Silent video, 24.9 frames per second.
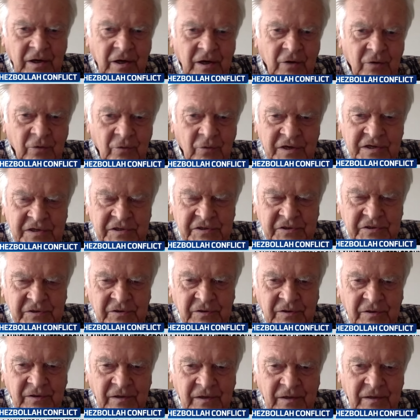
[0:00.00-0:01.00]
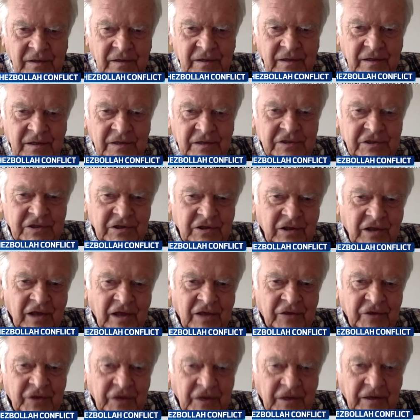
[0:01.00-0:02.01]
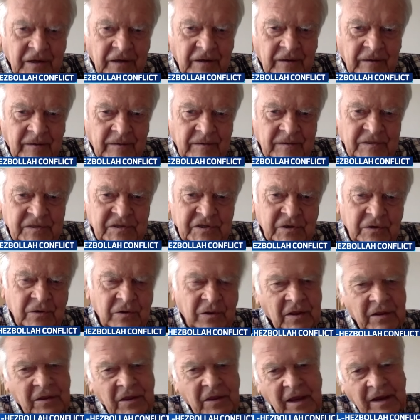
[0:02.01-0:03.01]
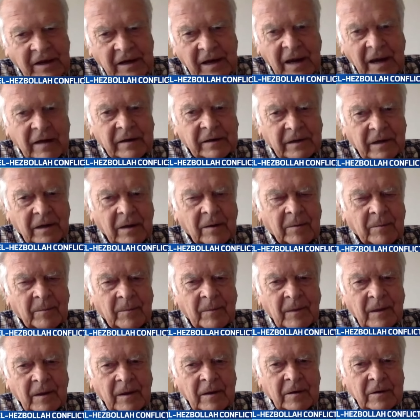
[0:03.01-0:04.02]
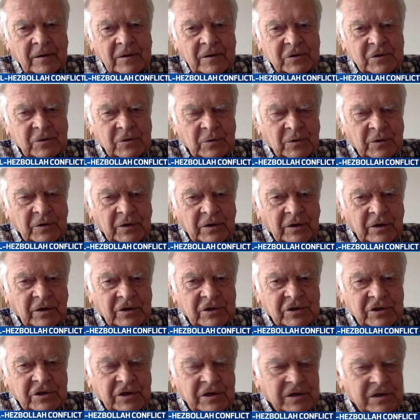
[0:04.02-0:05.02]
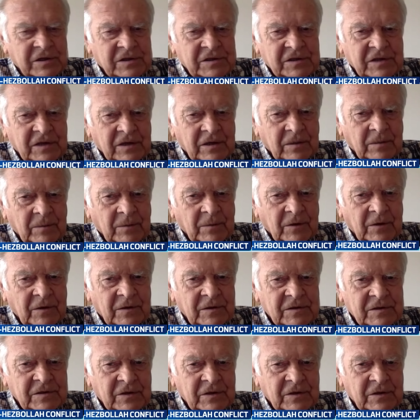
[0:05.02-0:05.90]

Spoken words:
and reason into their thinking so that they can come to a negotiated settlement.